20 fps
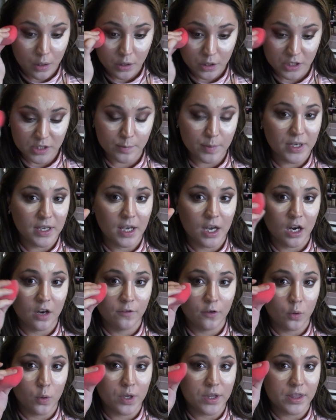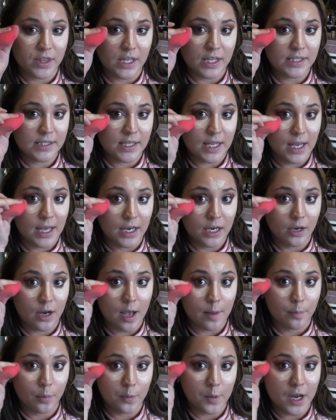Just be careful with this in or
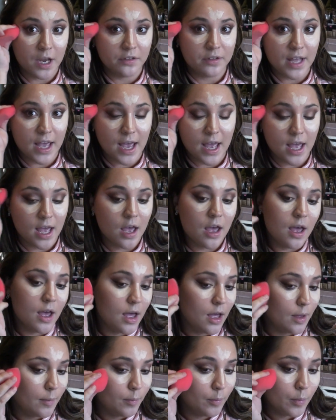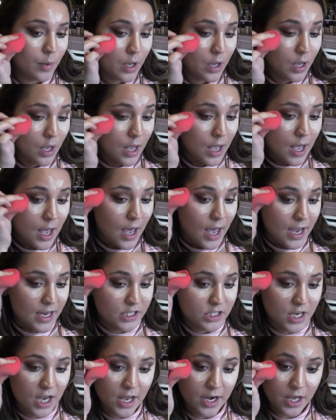up around that
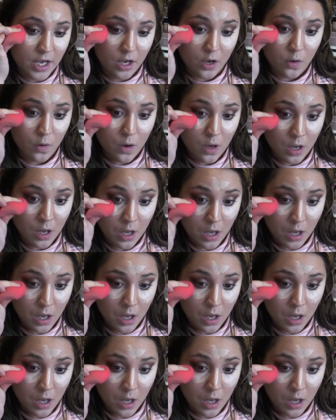eyeshadow.